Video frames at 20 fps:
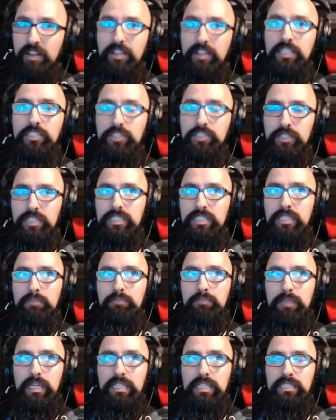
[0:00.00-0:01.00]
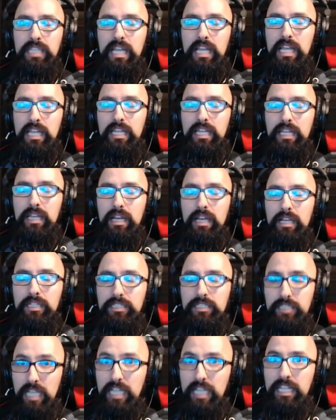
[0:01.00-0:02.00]
fairly certain it's a it's a
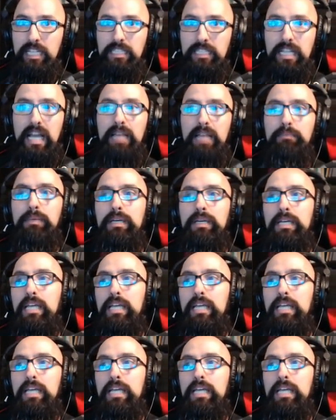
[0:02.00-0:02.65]
Psychic type.